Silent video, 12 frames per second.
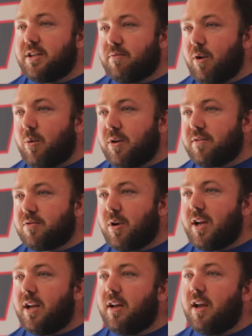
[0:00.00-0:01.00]
as frequent of
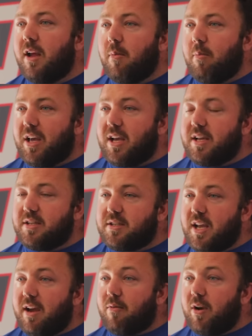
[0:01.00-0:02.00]
training
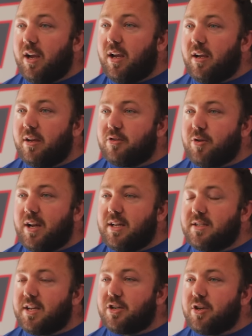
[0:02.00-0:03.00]
because every training
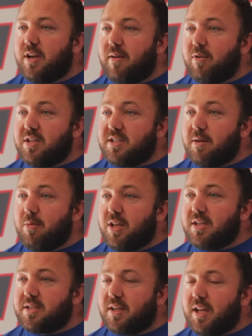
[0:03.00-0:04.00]
session, every
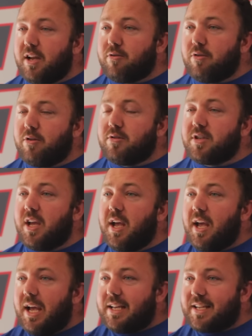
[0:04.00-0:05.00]
stimulus that they introduce
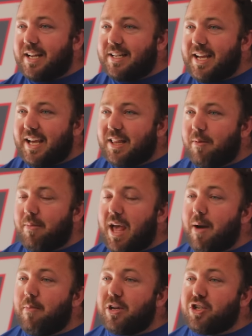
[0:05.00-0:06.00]
is going to take them
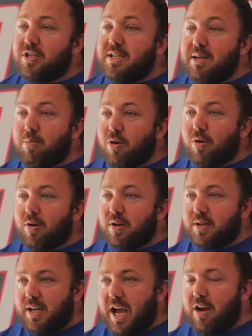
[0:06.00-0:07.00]
that much deeper
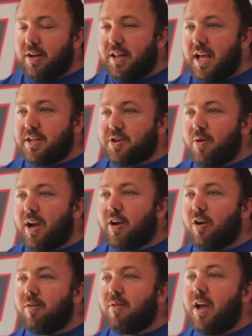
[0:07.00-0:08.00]
down in the SRA
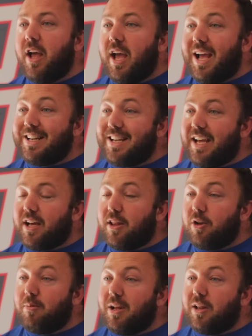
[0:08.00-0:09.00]
curve and take a
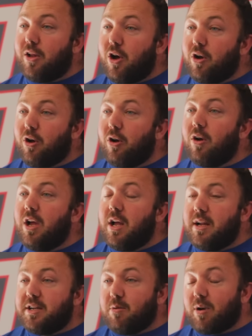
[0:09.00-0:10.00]
little bit longer
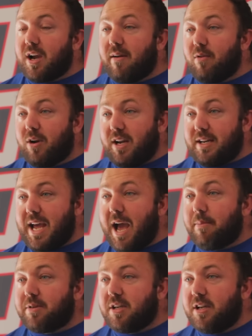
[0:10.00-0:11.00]
to recover and
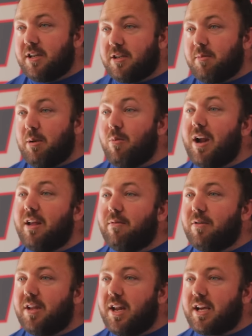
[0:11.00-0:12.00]
adapt be ready
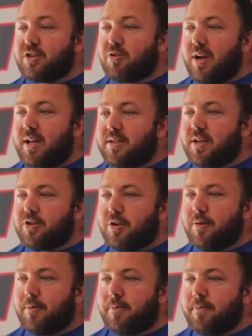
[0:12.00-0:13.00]
for the next training session.